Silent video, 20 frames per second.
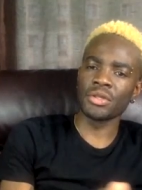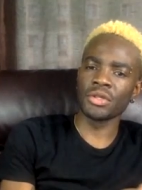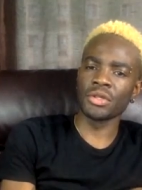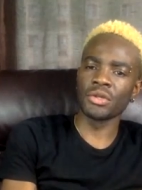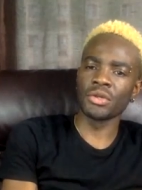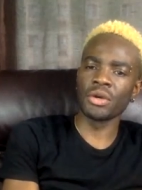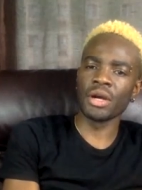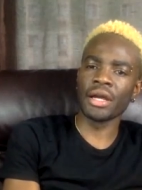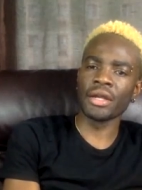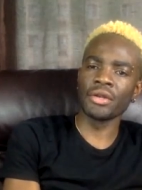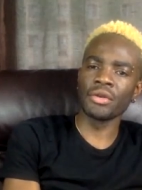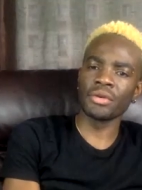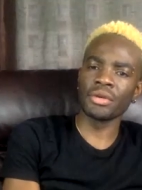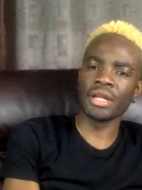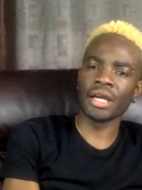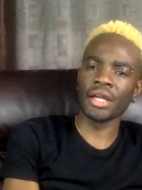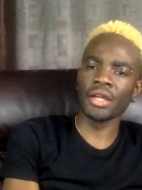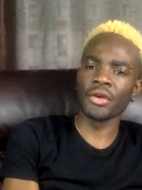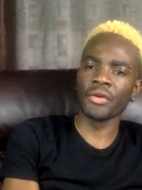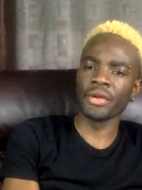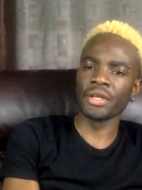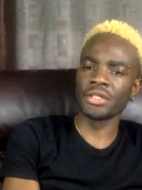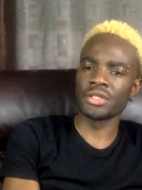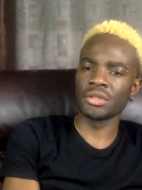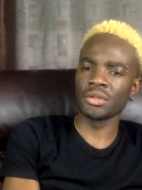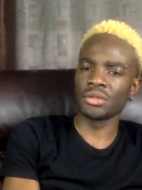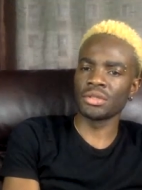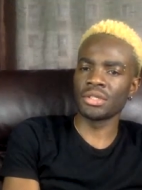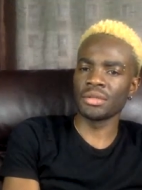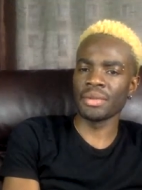to you. I know that you reach
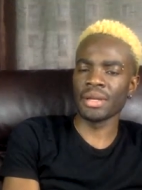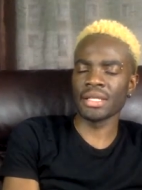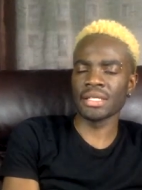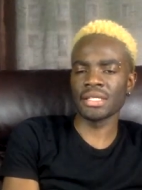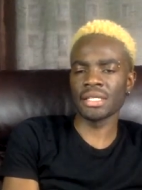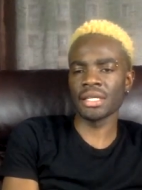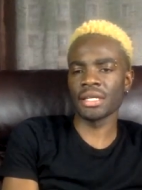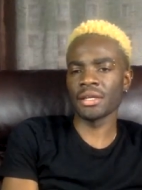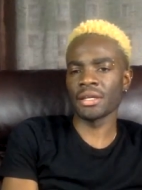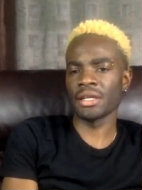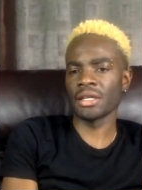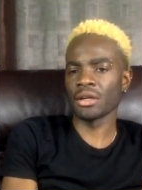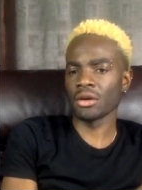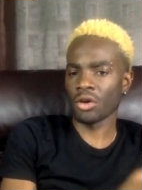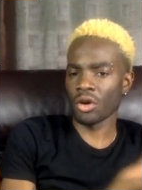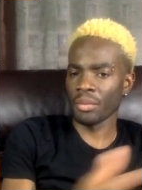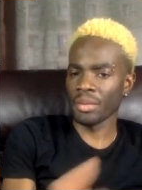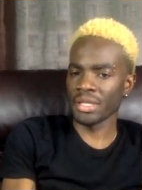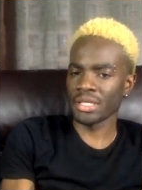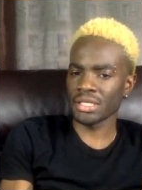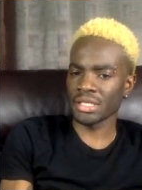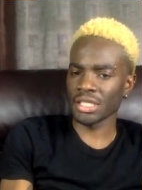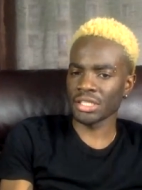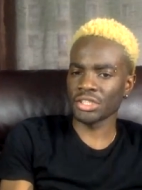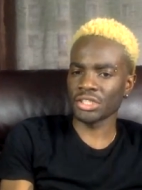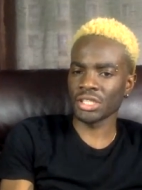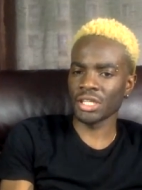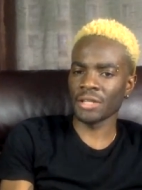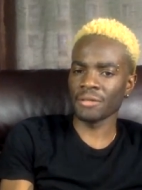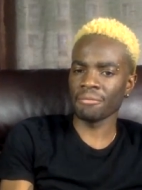out to me and say in the comment
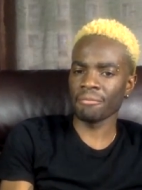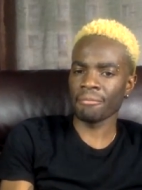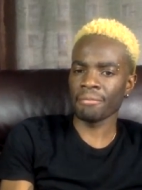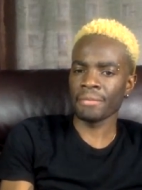section